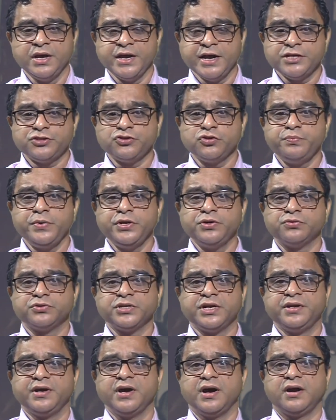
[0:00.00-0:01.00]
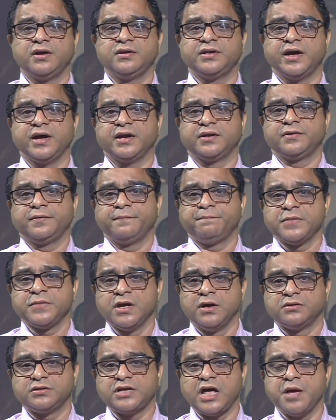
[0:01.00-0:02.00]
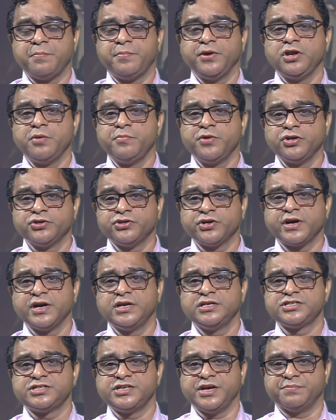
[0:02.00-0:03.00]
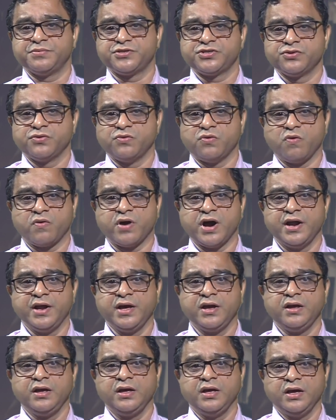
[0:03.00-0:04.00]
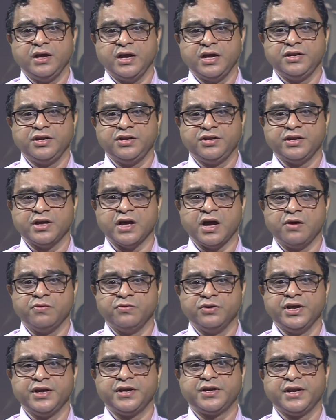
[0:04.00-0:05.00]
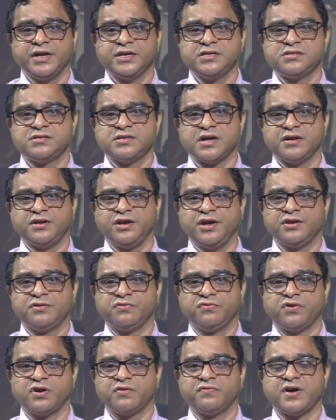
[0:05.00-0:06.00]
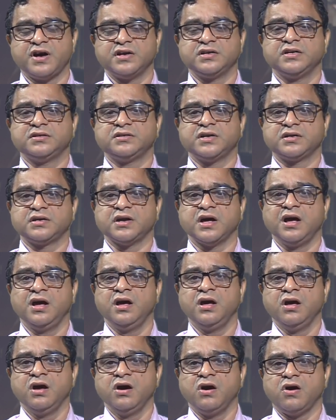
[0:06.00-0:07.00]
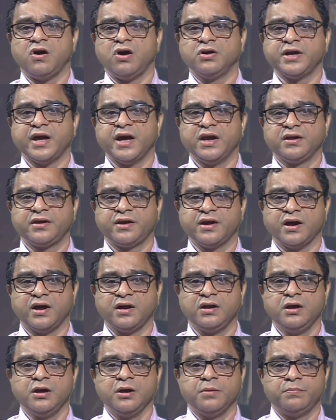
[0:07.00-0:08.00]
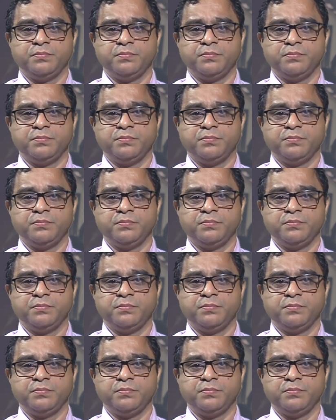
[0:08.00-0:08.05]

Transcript: It should be noted here that the epidemiological shifts occurring in India will increase the need for further data on healthcare